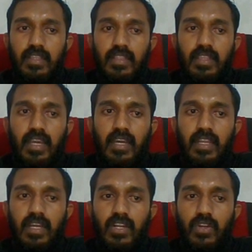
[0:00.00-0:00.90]
There
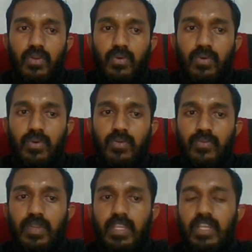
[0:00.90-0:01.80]
are no
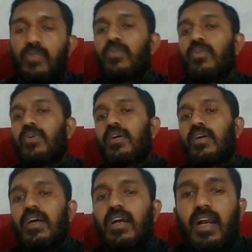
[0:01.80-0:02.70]
way to
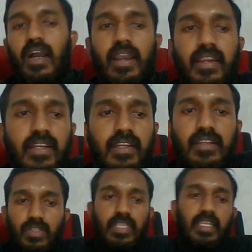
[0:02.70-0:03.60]
hide
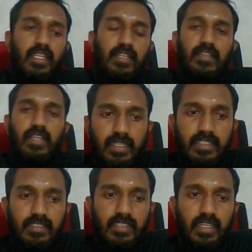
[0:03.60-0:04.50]
the king.
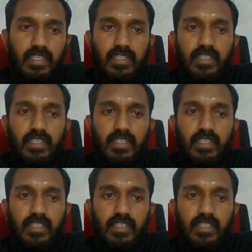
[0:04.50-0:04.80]
Let's check.